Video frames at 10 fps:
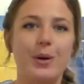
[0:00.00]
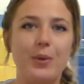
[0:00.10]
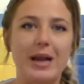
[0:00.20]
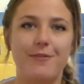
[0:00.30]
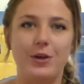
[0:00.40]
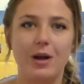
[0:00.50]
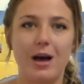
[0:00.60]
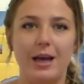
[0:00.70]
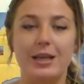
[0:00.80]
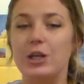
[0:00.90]
do it whenever you
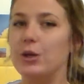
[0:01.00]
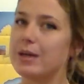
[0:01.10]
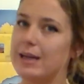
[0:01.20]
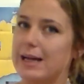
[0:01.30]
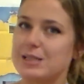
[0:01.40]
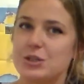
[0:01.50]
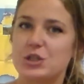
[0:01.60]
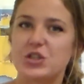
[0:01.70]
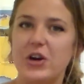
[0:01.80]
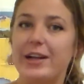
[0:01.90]
like. You can land in
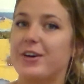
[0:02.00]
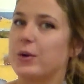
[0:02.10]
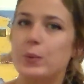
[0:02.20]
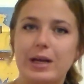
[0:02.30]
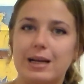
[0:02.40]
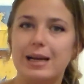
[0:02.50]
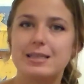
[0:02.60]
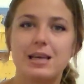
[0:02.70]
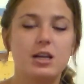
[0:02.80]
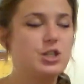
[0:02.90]
Australia and a week
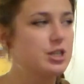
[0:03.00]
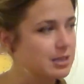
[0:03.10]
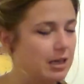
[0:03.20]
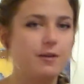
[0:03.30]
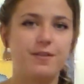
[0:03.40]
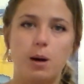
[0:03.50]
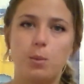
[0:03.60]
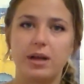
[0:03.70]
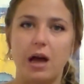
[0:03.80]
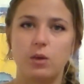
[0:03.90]
later, just get your farm
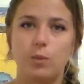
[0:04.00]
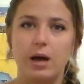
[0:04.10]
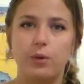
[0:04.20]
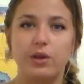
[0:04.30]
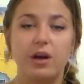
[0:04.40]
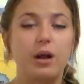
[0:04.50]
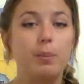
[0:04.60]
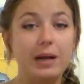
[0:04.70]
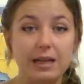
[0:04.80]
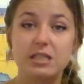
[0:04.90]
work out of the way with. I
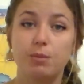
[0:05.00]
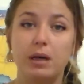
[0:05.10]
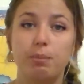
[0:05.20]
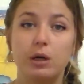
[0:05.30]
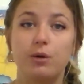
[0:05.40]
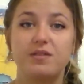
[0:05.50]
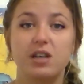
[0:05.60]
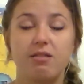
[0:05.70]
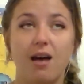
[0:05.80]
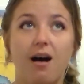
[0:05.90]
know plenty of people who have
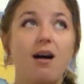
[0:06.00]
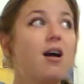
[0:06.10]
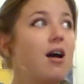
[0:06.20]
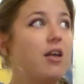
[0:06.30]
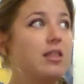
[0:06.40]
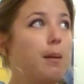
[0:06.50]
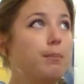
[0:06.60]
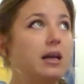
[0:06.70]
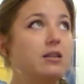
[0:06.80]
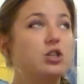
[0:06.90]
done that, and
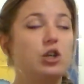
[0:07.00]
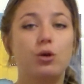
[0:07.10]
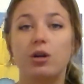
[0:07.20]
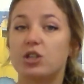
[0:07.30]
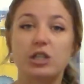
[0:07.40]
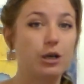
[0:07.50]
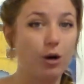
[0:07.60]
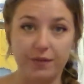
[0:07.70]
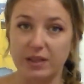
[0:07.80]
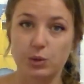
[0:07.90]
that means you can just go
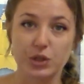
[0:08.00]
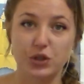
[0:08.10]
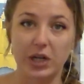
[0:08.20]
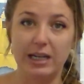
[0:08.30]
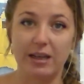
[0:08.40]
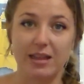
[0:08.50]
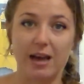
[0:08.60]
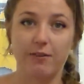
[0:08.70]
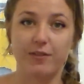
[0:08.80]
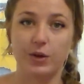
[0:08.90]
off into Australia
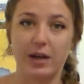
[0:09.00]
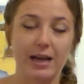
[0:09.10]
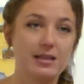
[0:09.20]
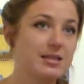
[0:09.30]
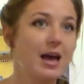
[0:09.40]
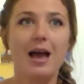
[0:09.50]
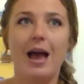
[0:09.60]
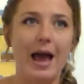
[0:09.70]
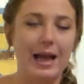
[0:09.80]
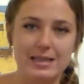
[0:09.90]
then for your next
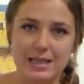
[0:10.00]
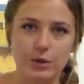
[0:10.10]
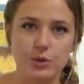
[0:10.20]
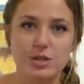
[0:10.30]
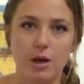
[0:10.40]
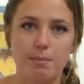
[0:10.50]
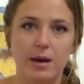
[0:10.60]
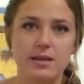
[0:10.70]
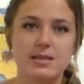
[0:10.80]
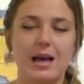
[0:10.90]
18 or so
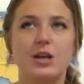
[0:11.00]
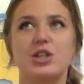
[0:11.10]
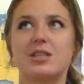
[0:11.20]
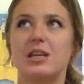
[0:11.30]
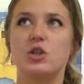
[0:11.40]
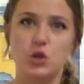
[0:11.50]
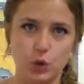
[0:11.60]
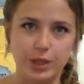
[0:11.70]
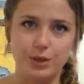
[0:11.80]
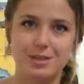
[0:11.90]
months and just enjoy